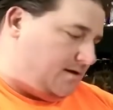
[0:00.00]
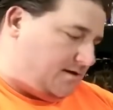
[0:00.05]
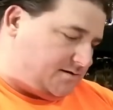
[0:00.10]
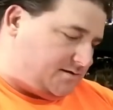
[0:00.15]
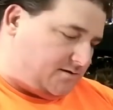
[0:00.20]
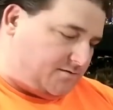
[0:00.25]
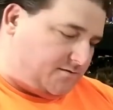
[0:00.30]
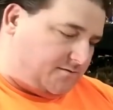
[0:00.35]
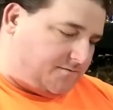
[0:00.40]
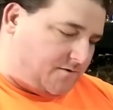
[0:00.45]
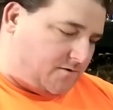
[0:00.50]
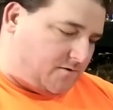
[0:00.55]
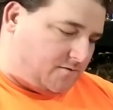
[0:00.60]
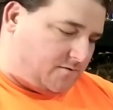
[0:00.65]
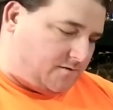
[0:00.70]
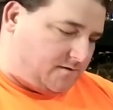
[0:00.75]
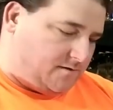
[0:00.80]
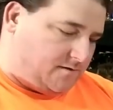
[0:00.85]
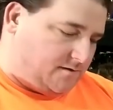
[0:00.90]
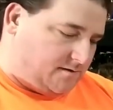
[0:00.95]
So the
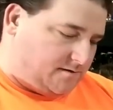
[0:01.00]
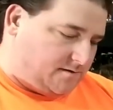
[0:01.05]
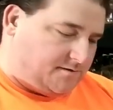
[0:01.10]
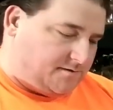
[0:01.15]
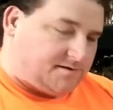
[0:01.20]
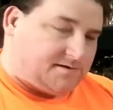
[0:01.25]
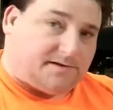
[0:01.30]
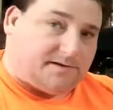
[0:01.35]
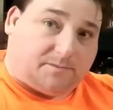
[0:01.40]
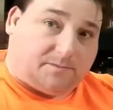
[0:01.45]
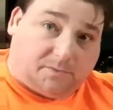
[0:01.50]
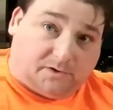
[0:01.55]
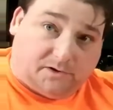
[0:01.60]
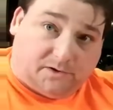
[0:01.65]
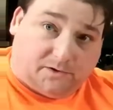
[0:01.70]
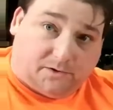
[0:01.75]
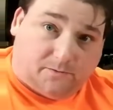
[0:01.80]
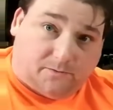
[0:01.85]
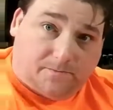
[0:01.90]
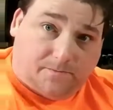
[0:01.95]
phone, this is the
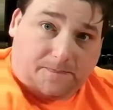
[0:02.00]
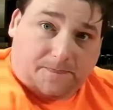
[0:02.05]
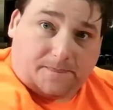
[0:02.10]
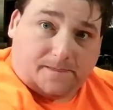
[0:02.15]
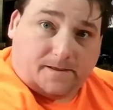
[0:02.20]
blue,